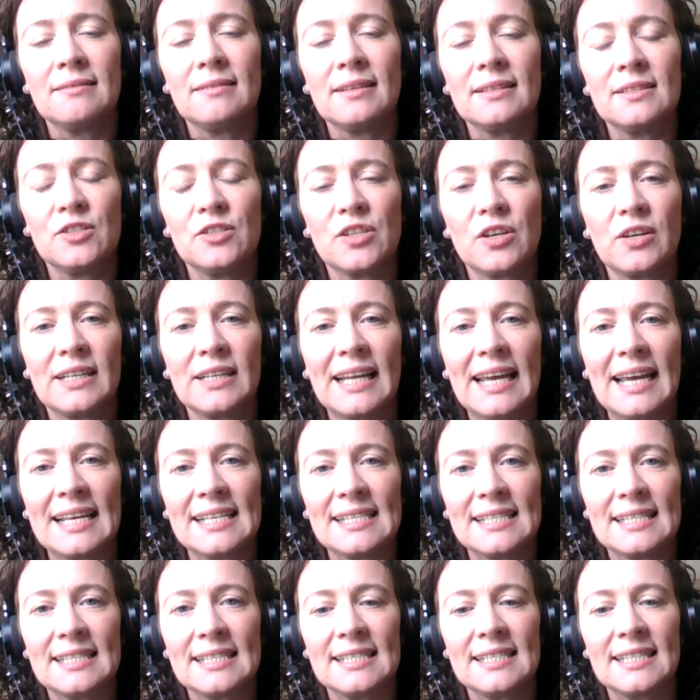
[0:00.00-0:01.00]
certainly has
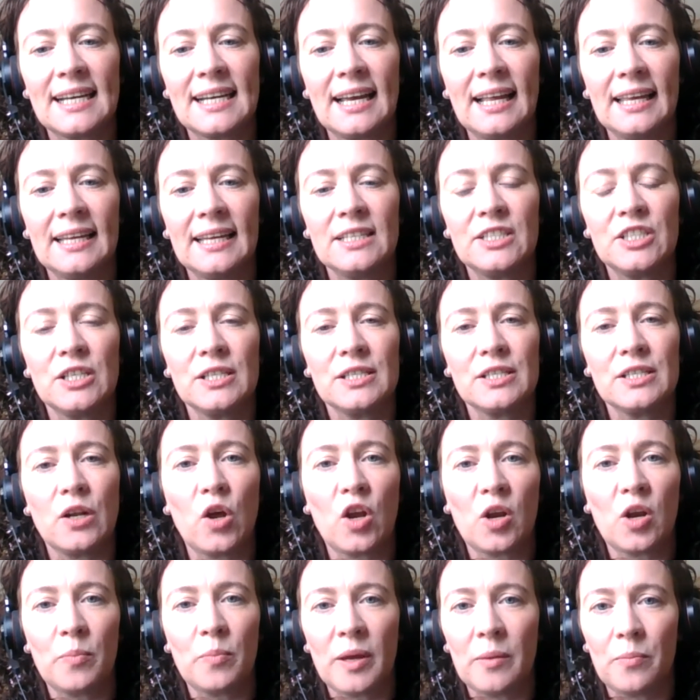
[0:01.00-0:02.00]
its challenges. A lot
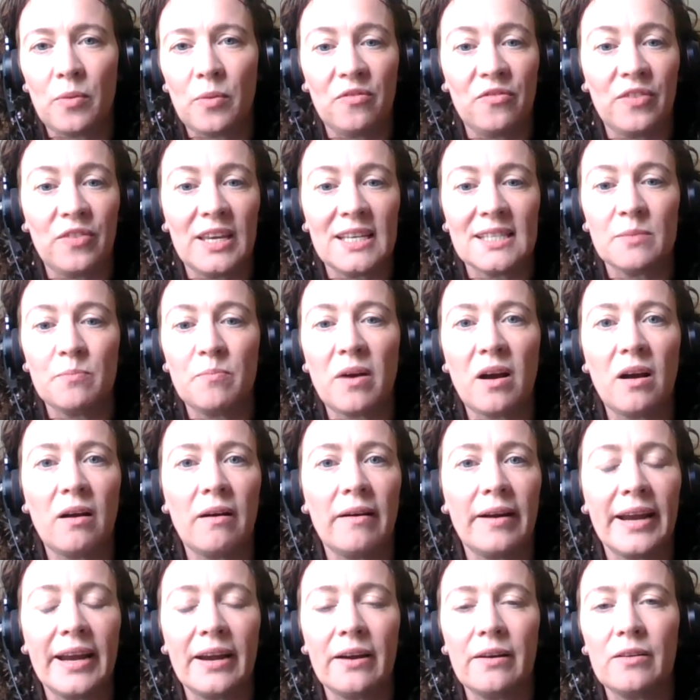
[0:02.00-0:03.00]
of people face
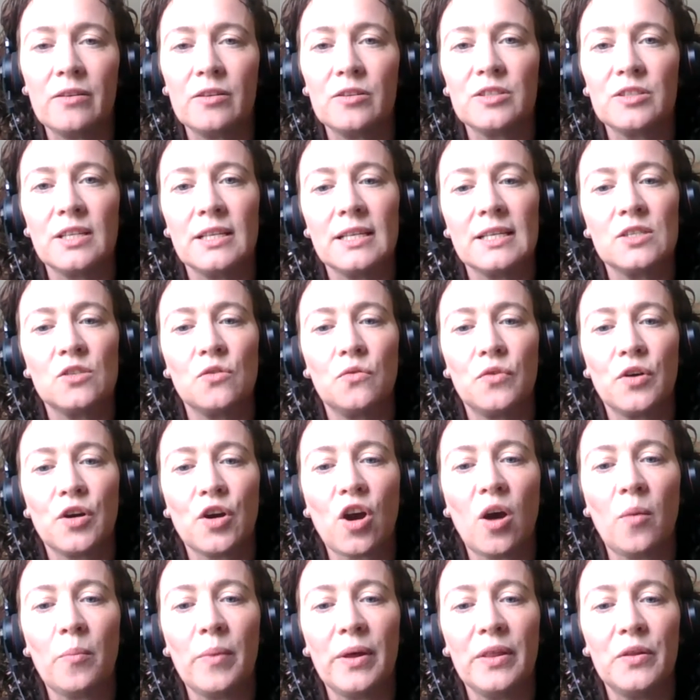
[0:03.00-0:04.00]
barriers, and it's
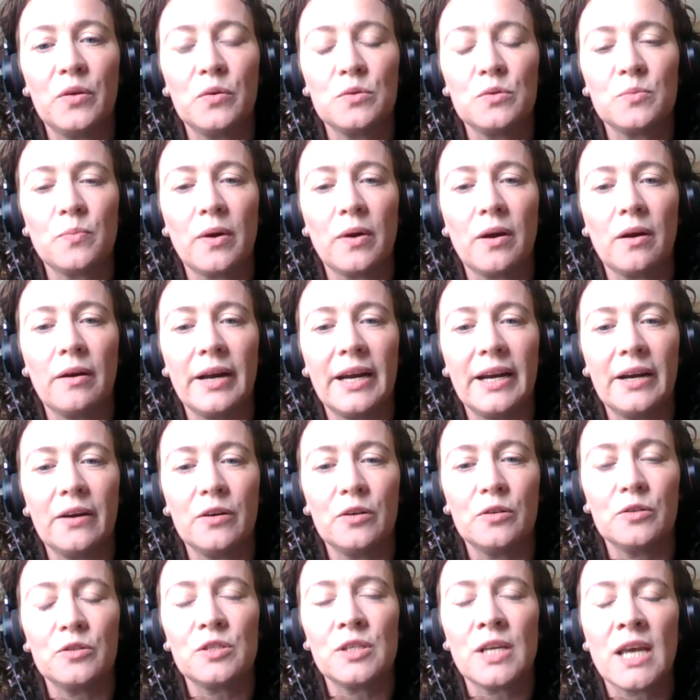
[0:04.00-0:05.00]
overcoming those
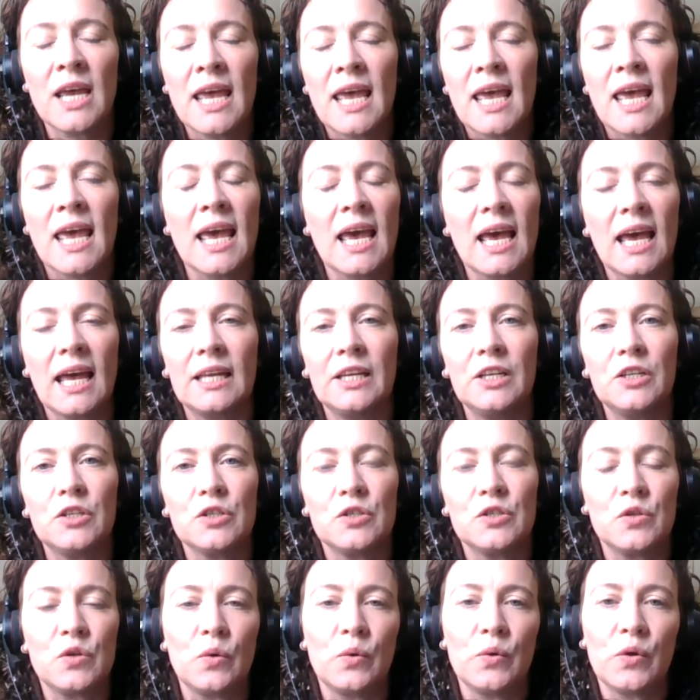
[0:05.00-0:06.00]
barriers, and you
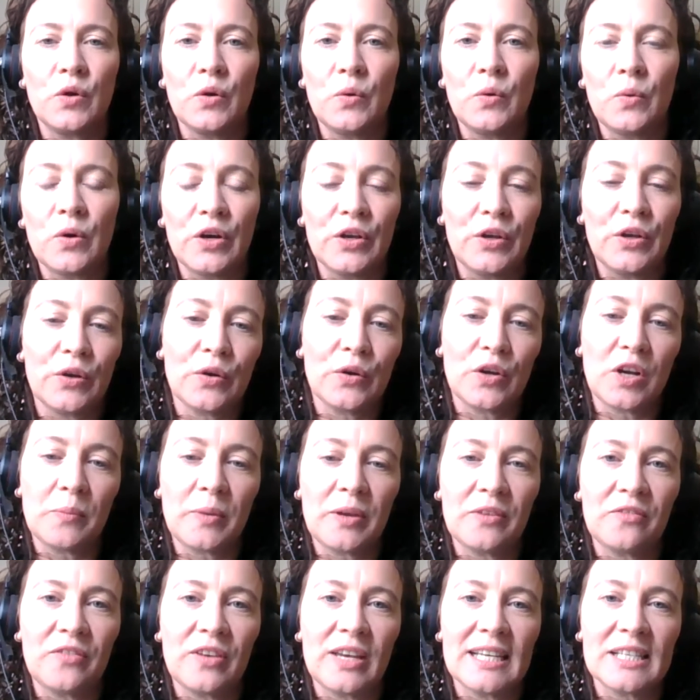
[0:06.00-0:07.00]
just don't know what you're going to be
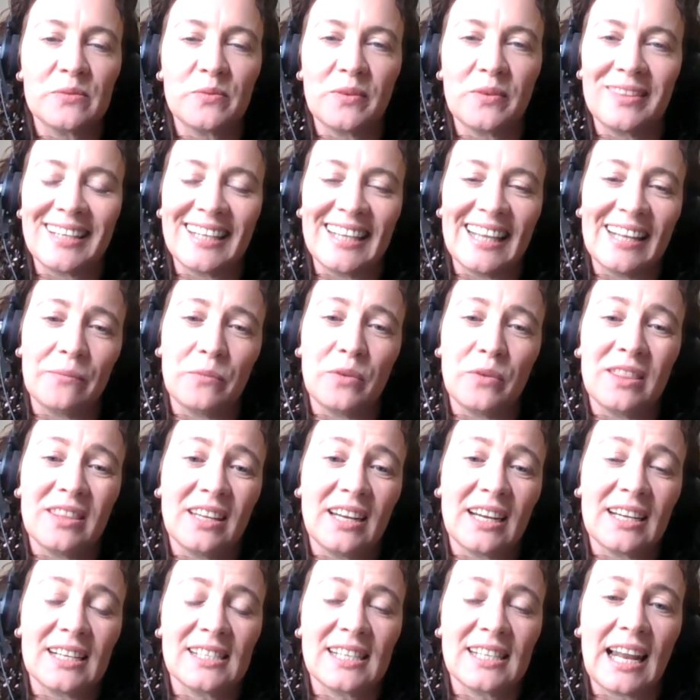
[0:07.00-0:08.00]
faced with the
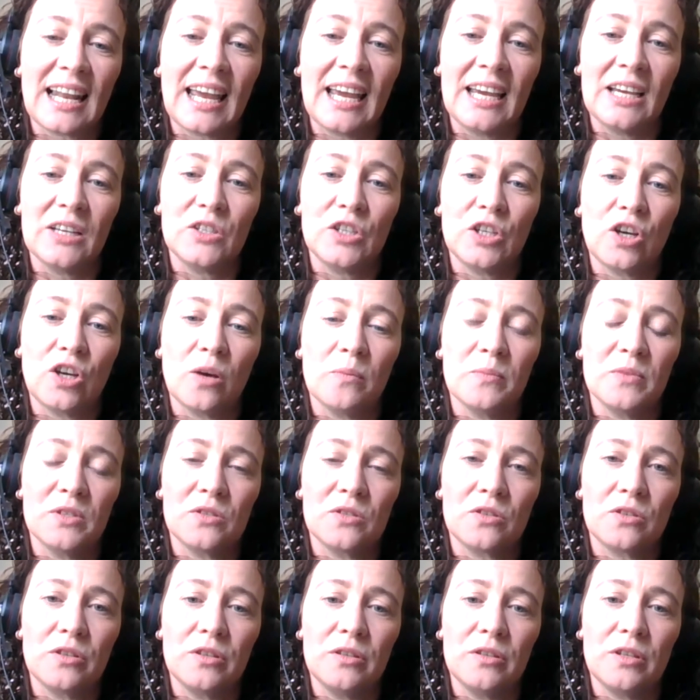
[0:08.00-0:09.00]
next client who comes
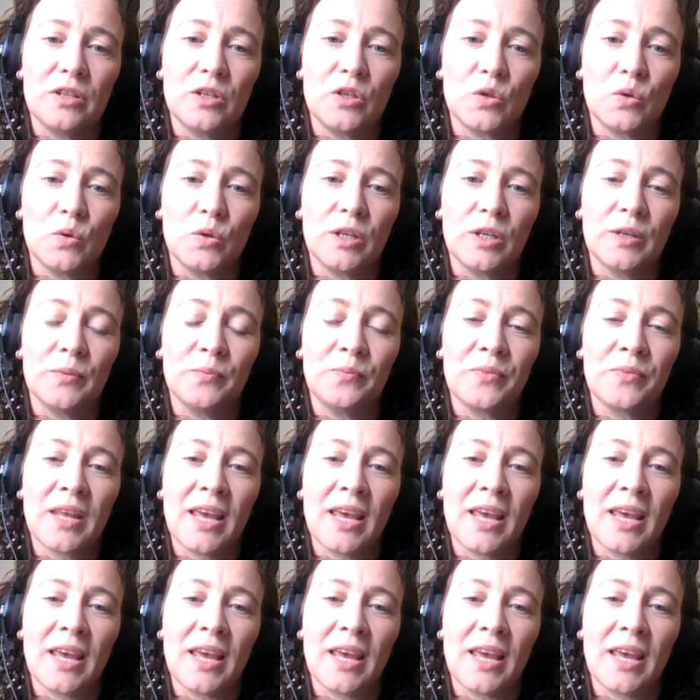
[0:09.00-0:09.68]
through the door.